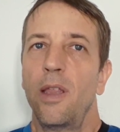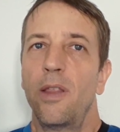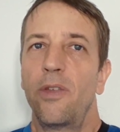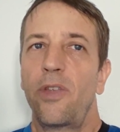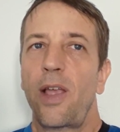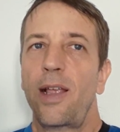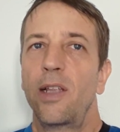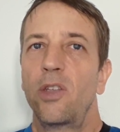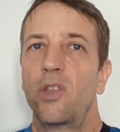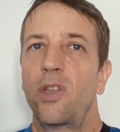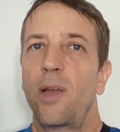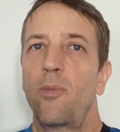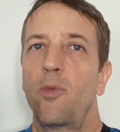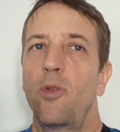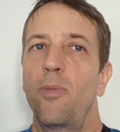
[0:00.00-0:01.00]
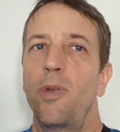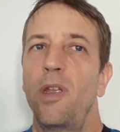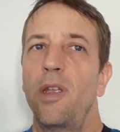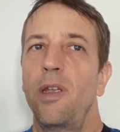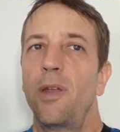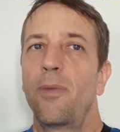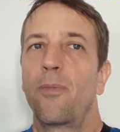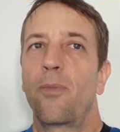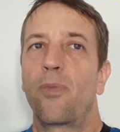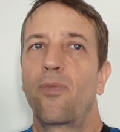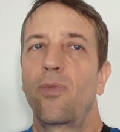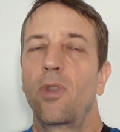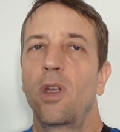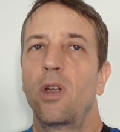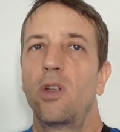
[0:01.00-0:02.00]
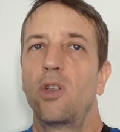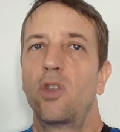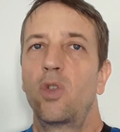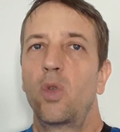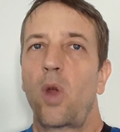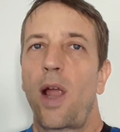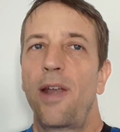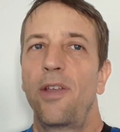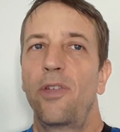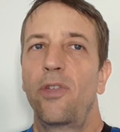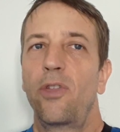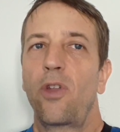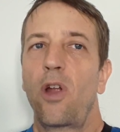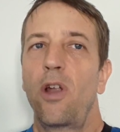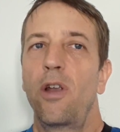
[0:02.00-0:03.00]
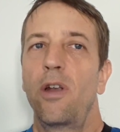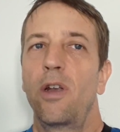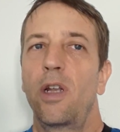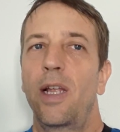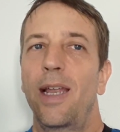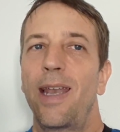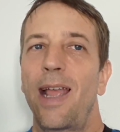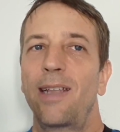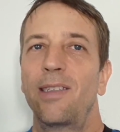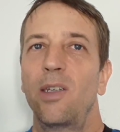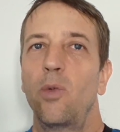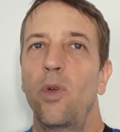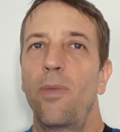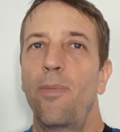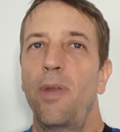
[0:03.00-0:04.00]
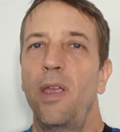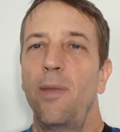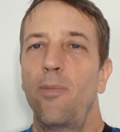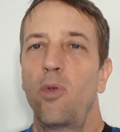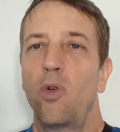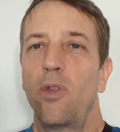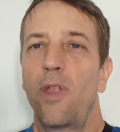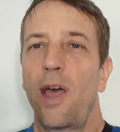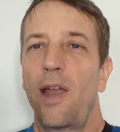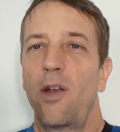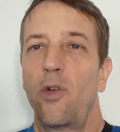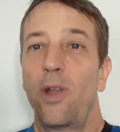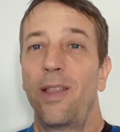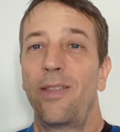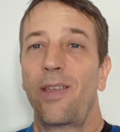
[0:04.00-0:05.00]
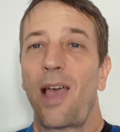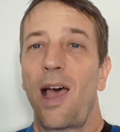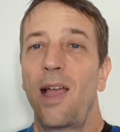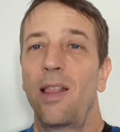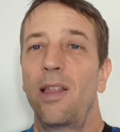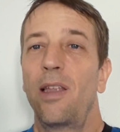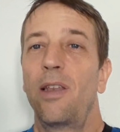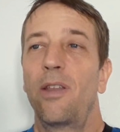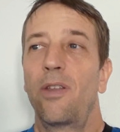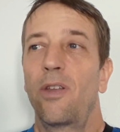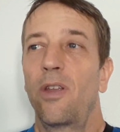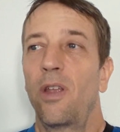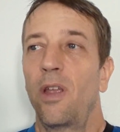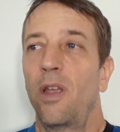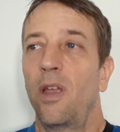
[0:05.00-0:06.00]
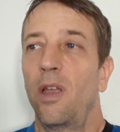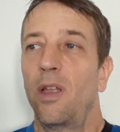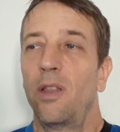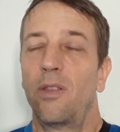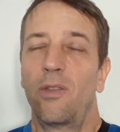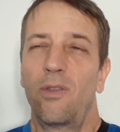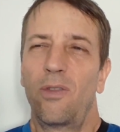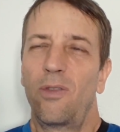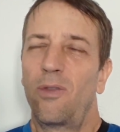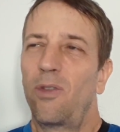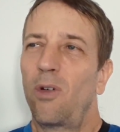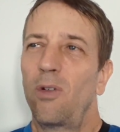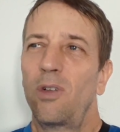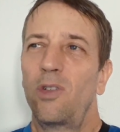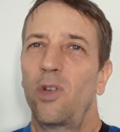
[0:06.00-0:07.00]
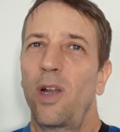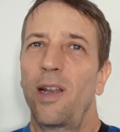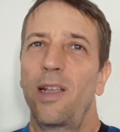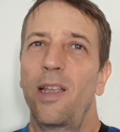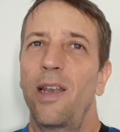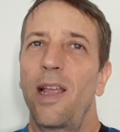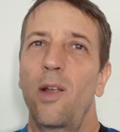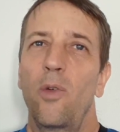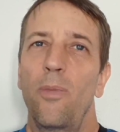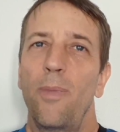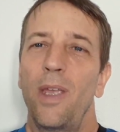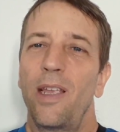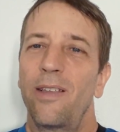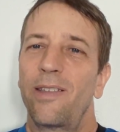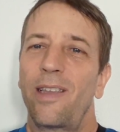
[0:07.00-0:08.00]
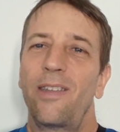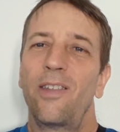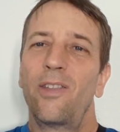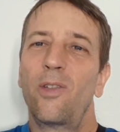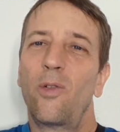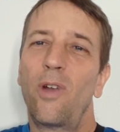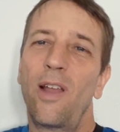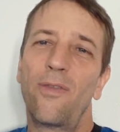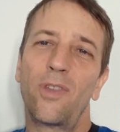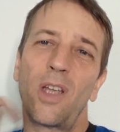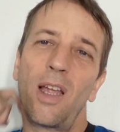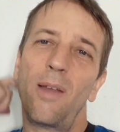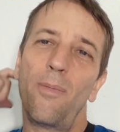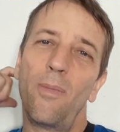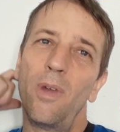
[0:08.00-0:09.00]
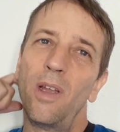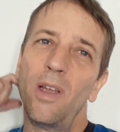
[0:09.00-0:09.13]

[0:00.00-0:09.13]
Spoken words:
The second step would be try to start connecting with people that are in Thailand. Don't try to connect with me because I just don't have time.